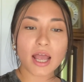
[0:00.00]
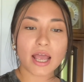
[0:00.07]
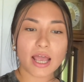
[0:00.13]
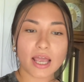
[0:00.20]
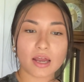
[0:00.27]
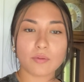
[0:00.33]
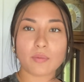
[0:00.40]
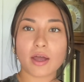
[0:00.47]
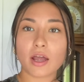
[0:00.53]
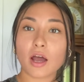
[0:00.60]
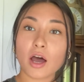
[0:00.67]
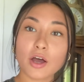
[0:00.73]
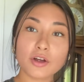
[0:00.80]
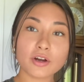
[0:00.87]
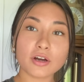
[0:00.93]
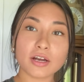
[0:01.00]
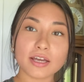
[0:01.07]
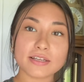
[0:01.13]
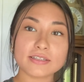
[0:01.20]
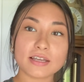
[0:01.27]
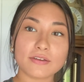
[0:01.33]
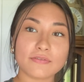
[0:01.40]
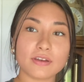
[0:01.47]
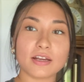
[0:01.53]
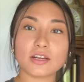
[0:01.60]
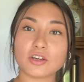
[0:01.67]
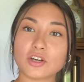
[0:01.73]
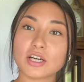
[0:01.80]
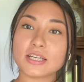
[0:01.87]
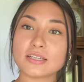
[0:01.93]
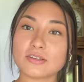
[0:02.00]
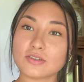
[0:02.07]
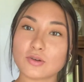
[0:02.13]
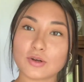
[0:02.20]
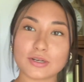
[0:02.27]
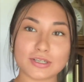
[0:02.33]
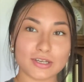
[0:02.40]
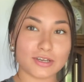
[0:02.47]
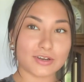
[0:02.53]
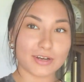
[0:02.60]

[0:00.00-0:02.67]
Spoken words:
and my hungerness, if it increases or decreases.